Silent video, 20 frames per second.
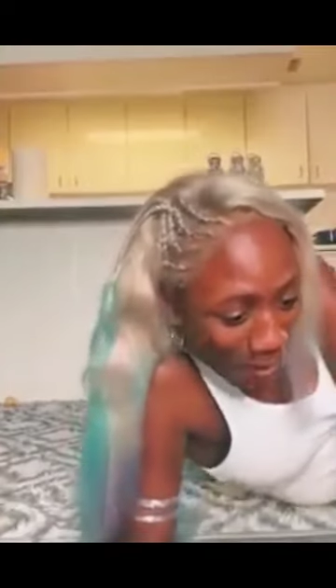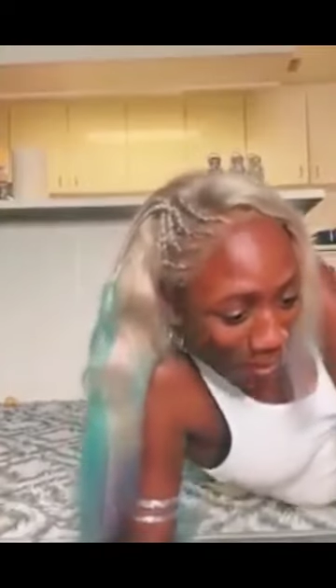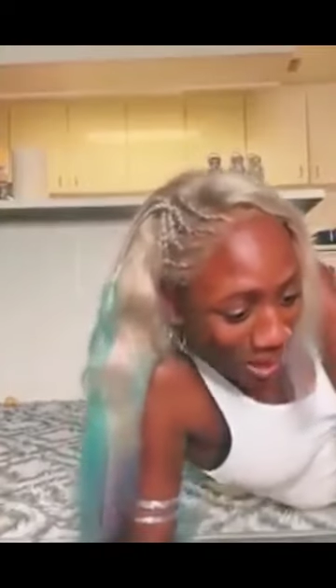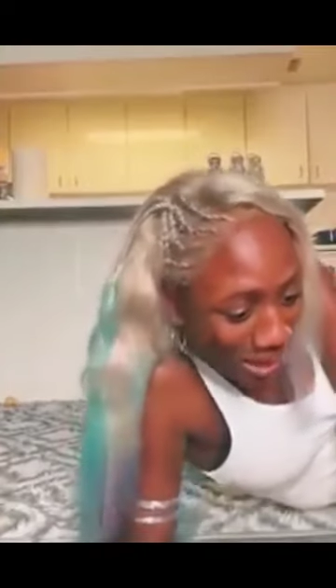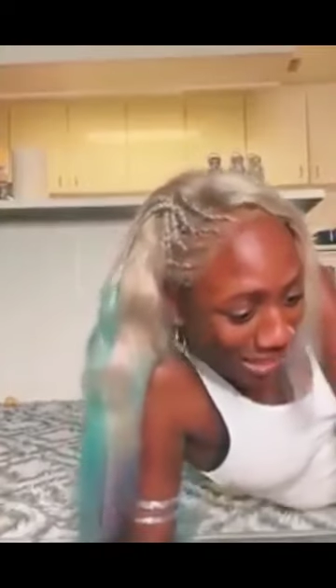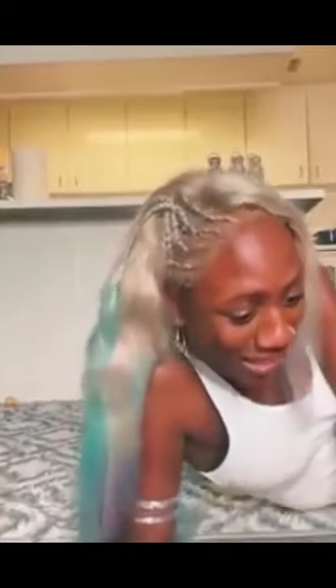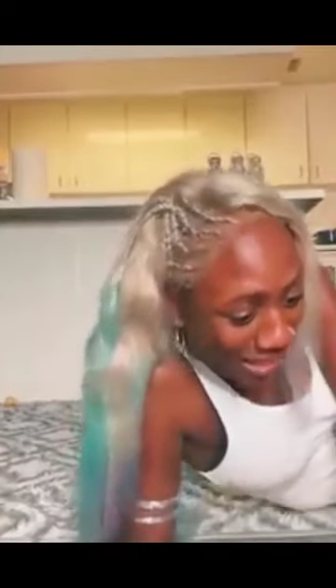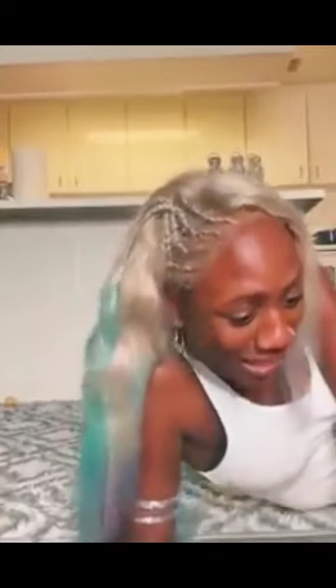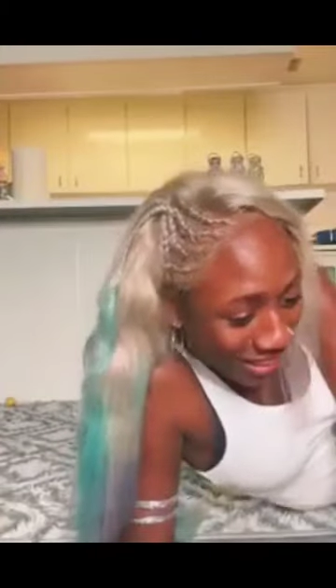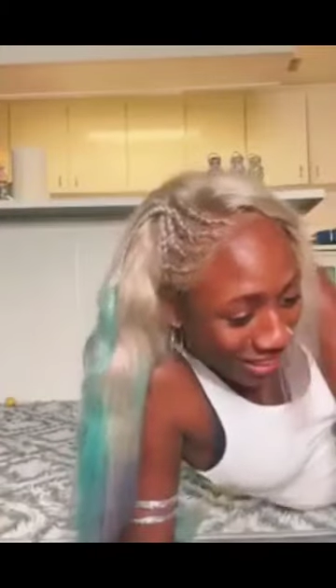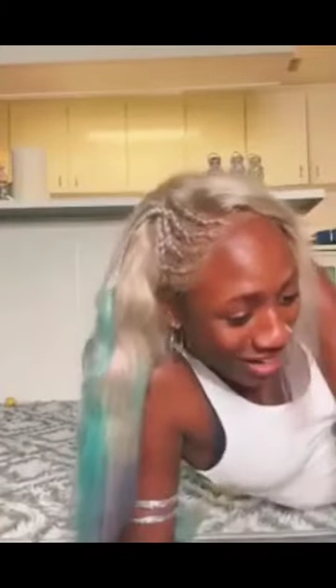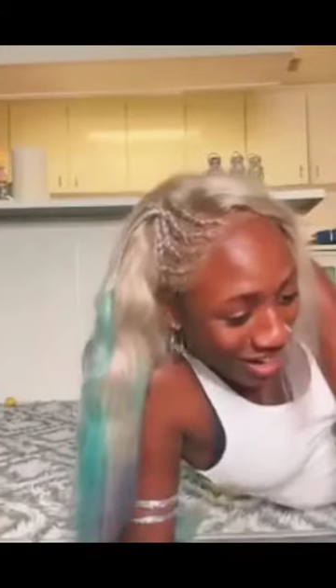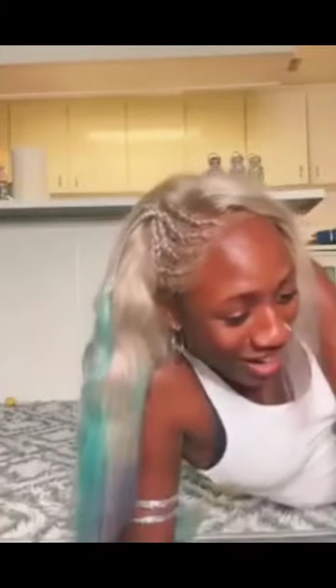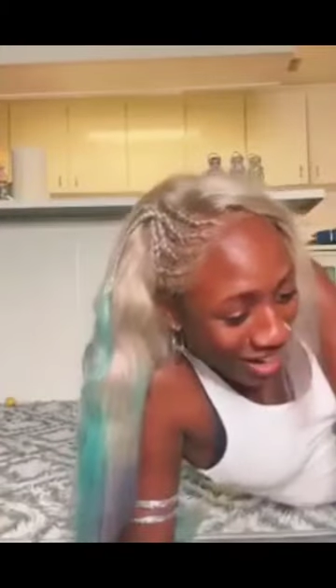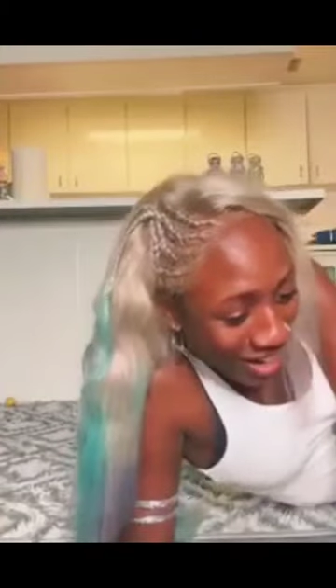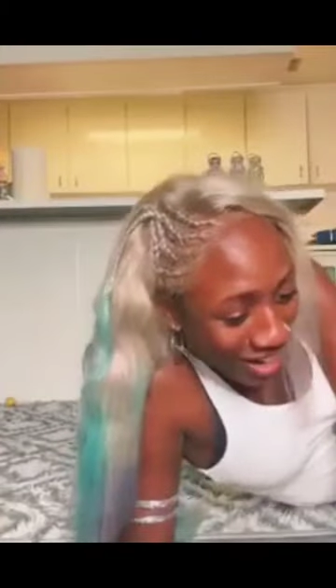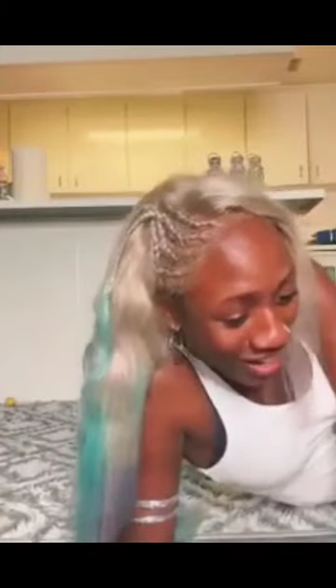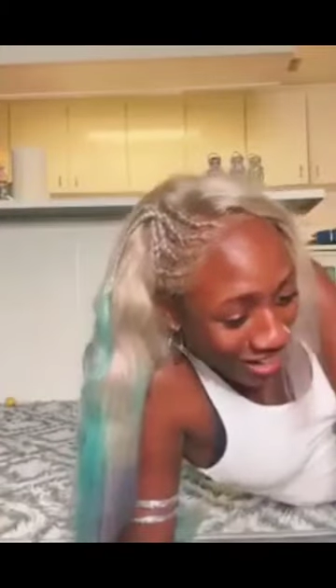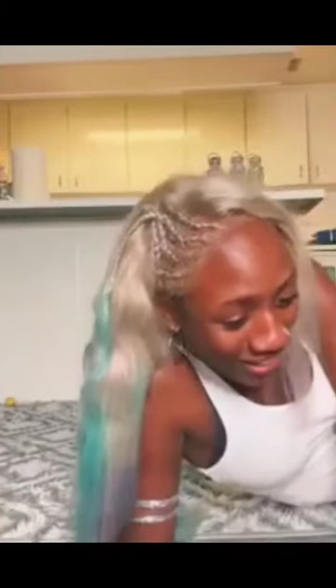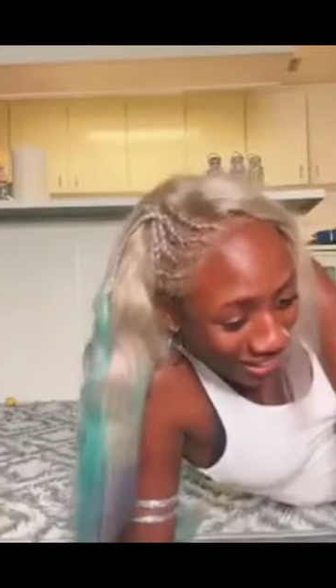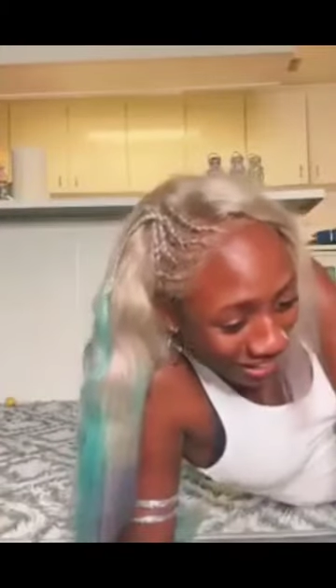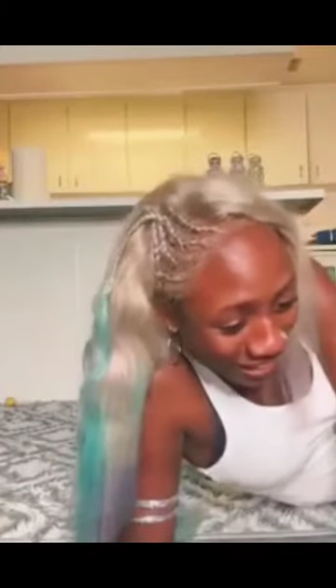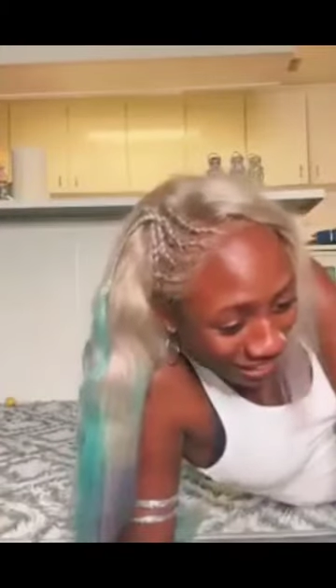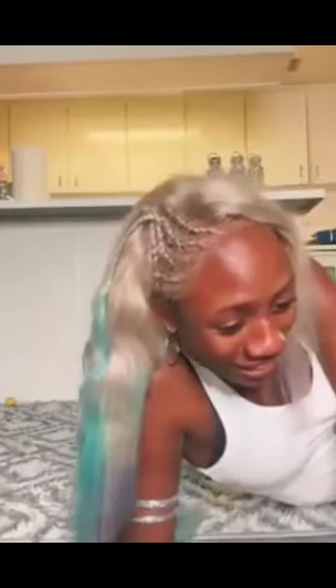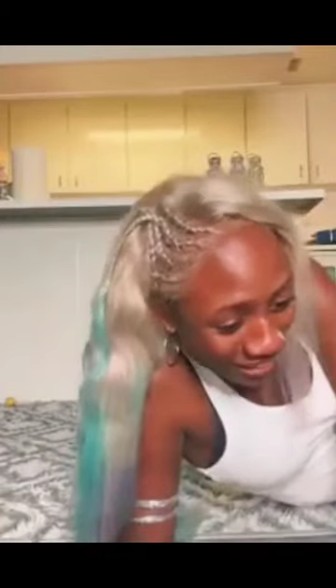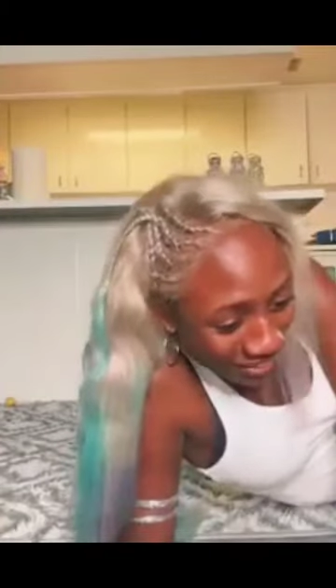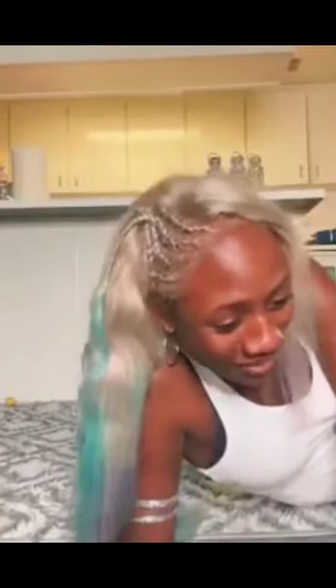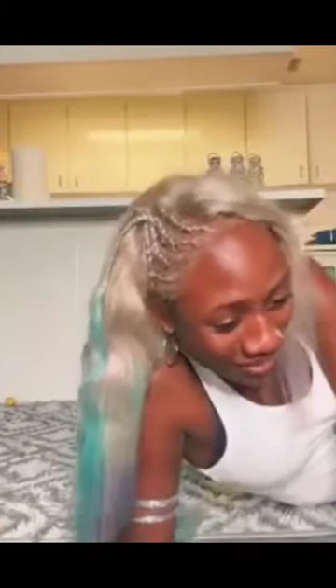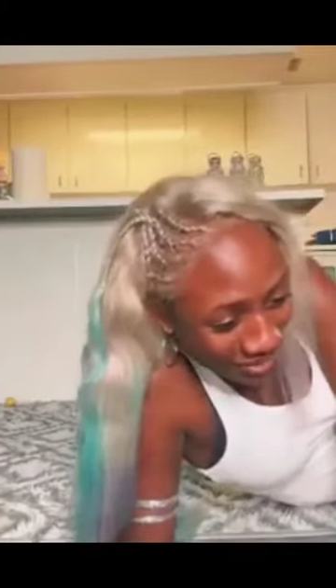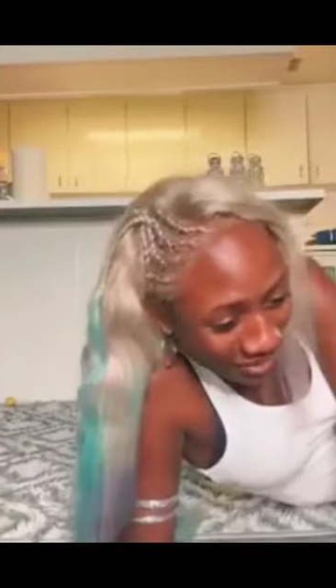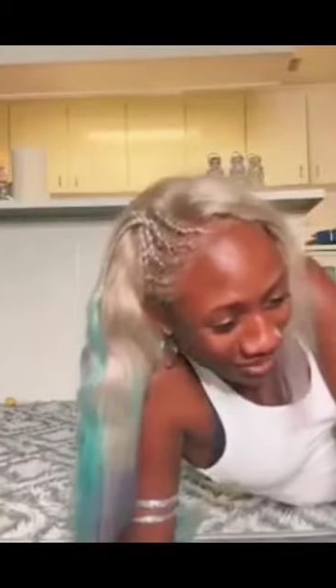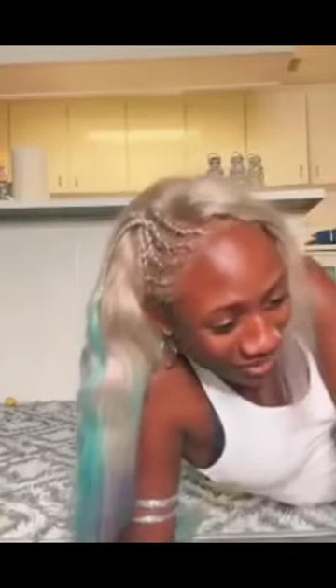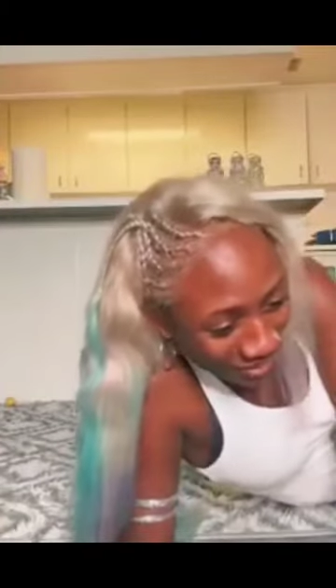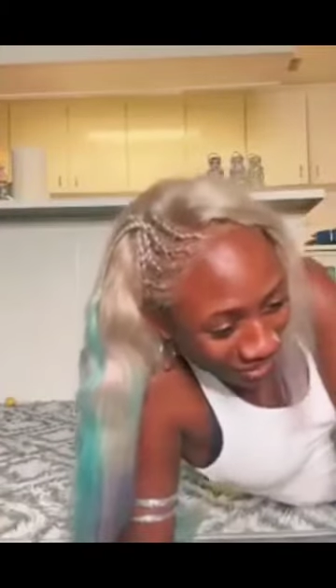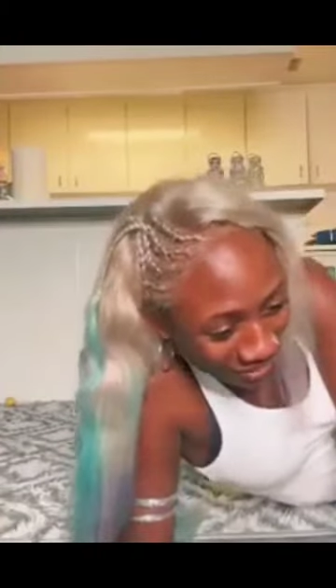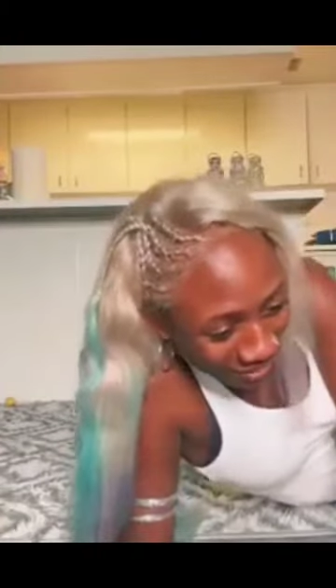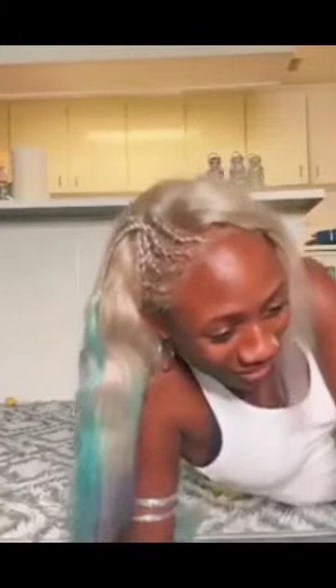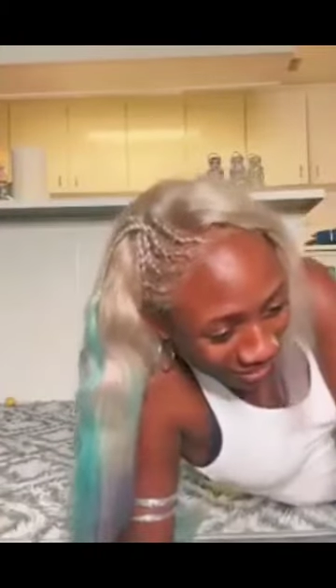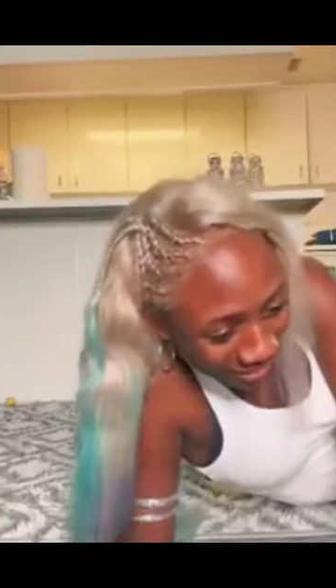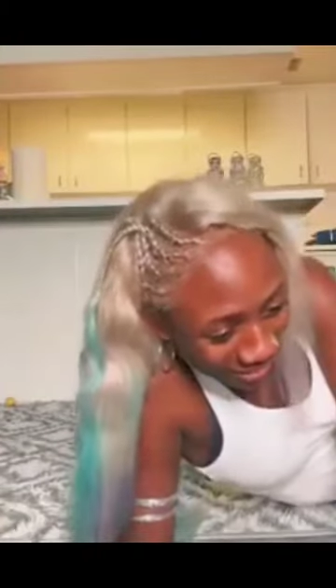Brenda Carr, thank you for
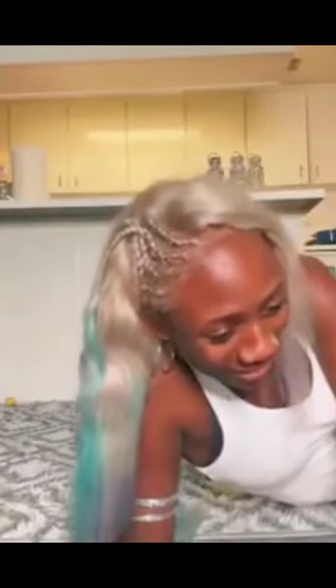50